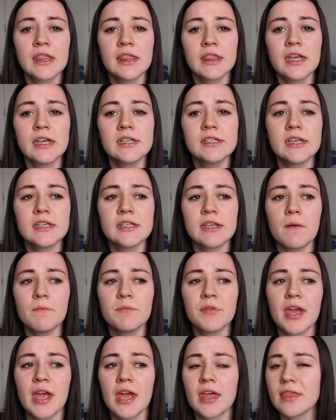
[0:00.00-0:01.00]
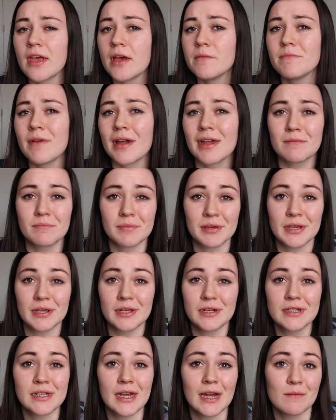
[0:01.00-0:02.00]
This is something that might
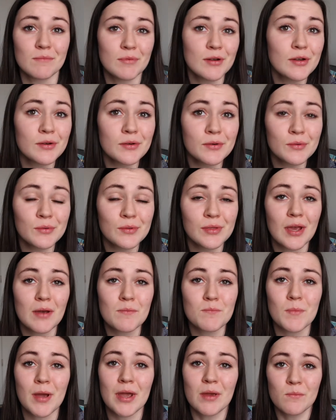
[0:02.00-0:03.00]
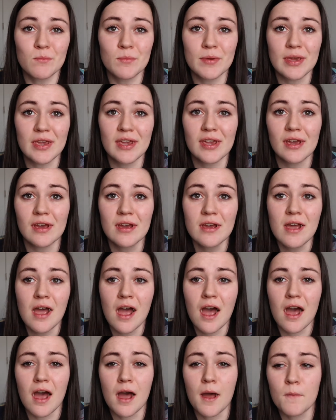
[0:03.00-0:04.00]
be taboo, that might be
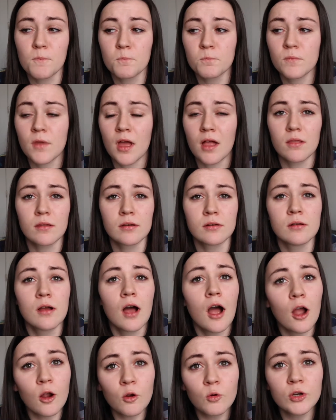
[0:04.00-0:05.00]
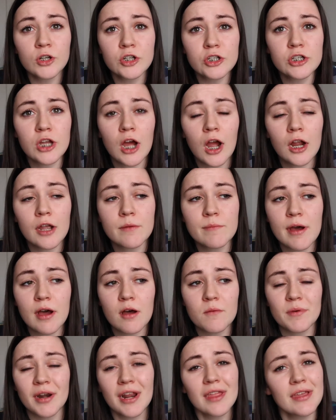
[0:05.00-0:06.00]
um, a little awkward to talk
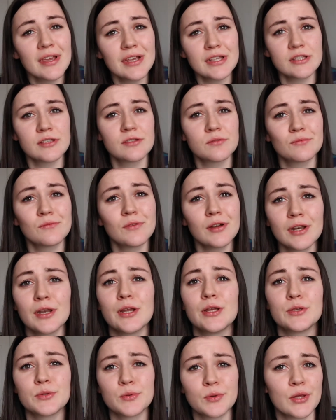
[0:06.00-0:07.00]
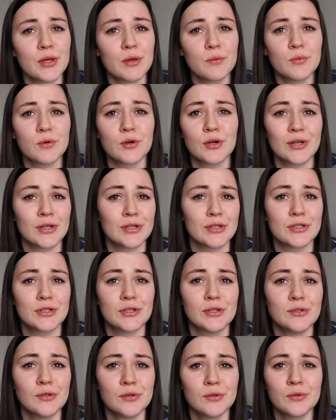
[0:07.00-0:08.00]
about, but I think it's one, it's really important
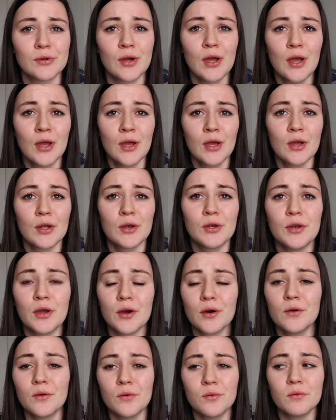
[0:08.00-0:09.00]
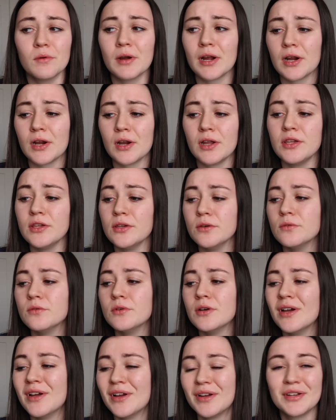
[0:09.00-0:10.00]
to know where
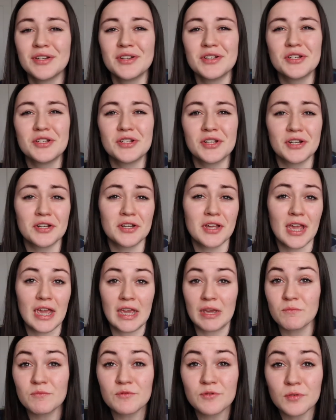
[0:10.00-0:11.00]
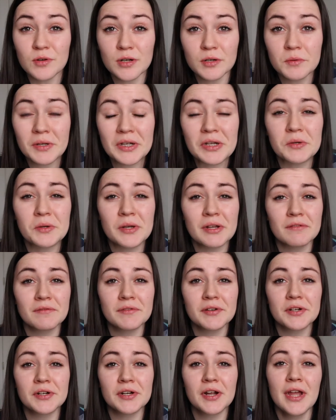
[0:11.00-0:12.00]
you should aim for when going
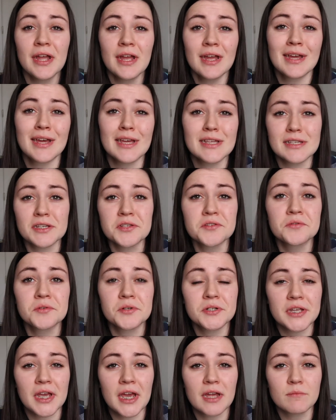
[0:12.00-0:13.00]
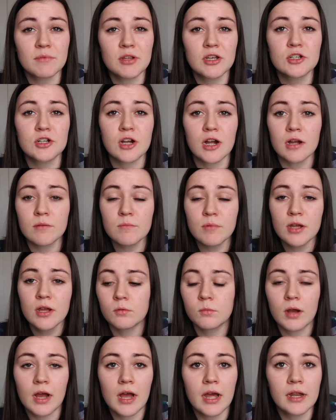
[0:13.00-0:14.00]
for a Salesforce admin job,
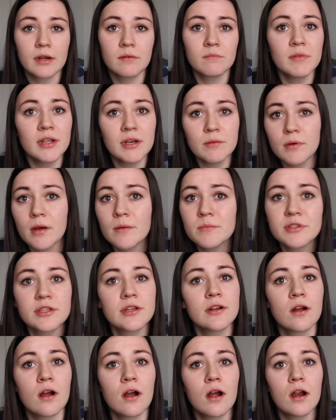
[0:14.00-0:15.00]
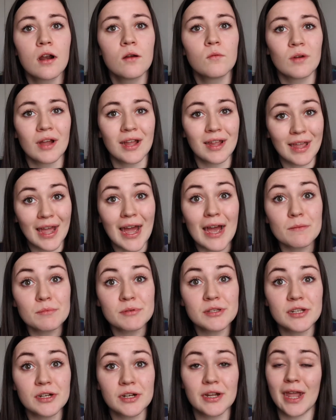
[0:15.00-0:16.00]
what minimums there are, what
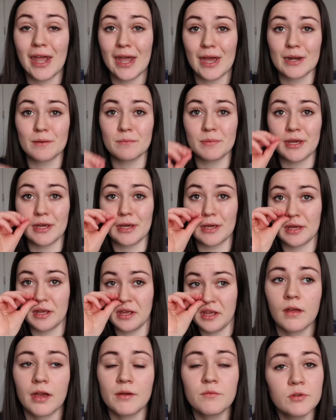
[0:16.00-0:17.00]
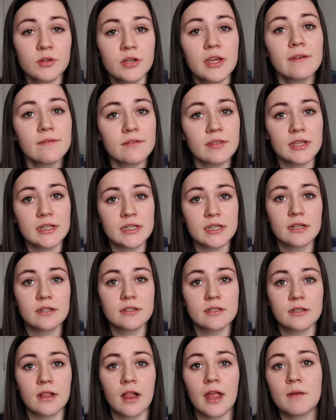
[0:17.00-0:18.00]
caps there can be. I will give you this
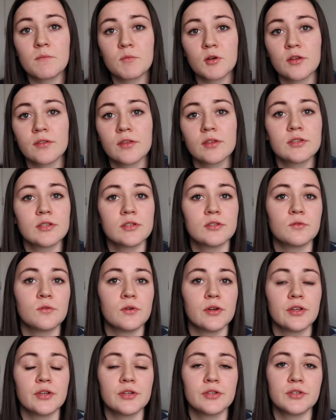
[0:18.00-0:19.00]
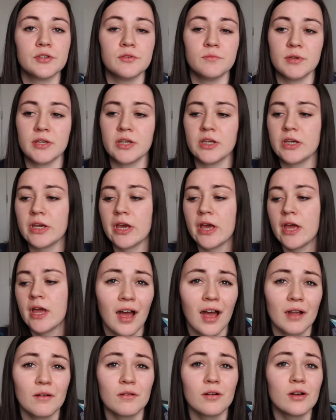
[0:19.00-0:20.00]
disclaimer, this is going to be,
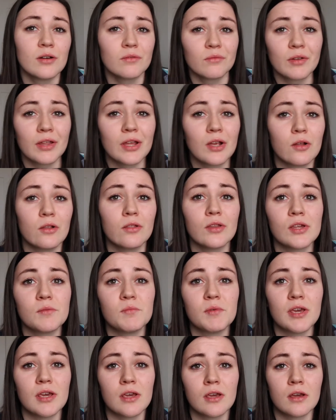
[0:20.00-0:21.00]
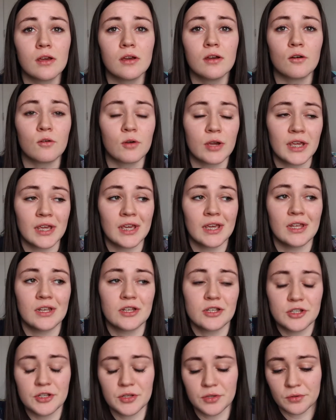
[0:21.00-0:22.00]
I will really only be going
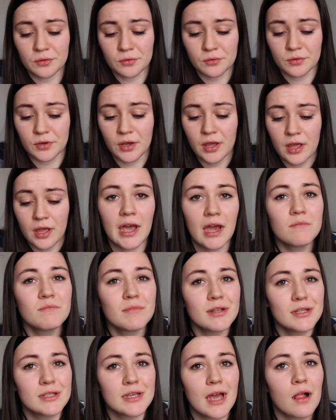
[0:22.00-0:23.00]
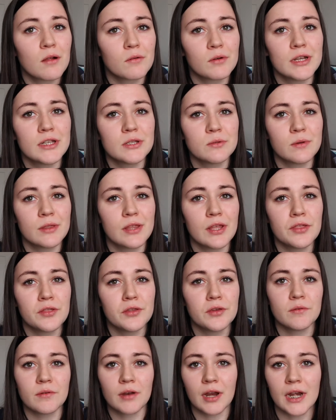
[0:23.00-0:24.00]
into admin salaries within
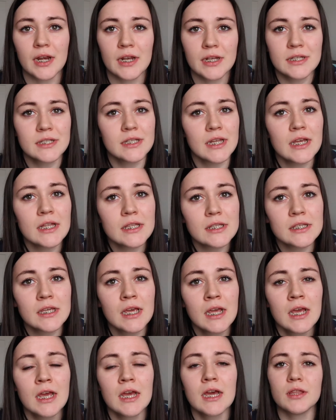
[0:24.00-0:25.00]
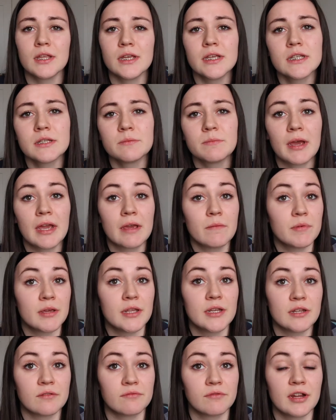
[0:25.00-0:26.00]
the United States. This might
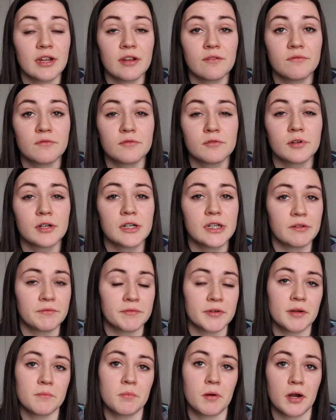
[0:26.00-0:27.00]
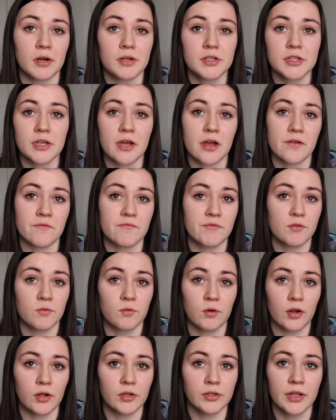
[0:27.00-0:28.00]
be different for different parts of the
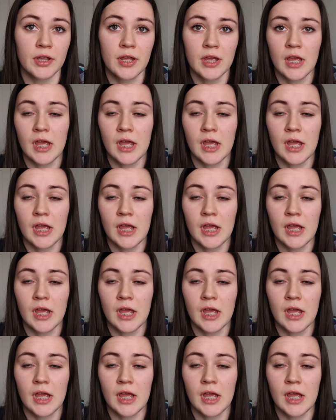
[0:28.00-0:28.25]
world.